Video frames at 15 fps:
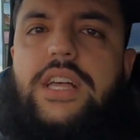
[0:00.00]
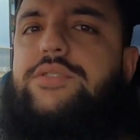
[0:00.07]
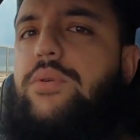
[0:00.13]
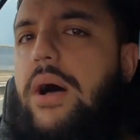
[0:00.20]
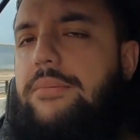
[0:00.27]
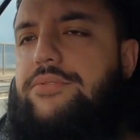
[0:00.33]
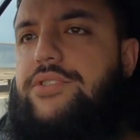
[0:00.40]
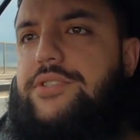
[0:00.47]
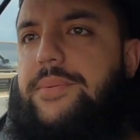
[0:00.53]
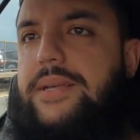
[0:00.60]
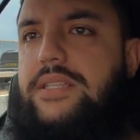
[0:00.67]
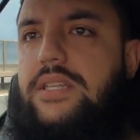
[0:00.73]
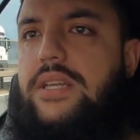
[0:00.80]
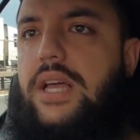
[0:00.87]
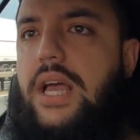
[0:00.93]
That's what I'm
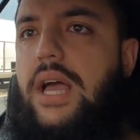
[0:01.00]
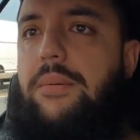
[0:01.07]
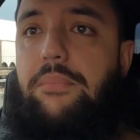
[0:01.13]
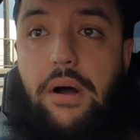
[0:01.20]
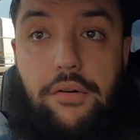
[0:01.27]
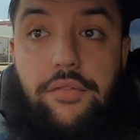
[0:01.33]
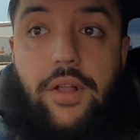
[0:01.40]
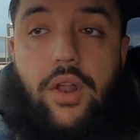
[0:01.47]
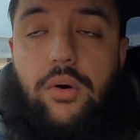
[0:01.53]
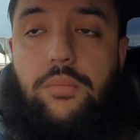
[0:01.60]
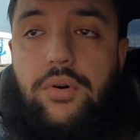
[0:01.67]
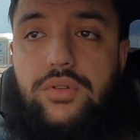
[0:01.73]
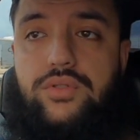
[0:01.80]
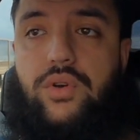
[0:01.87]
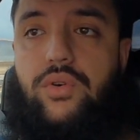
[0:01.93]
suspecting, but with a lot
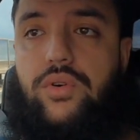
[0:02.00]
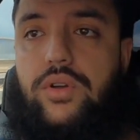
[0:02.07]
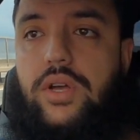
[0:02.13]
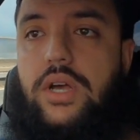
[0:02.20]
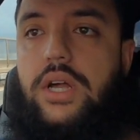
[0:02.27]
more torque.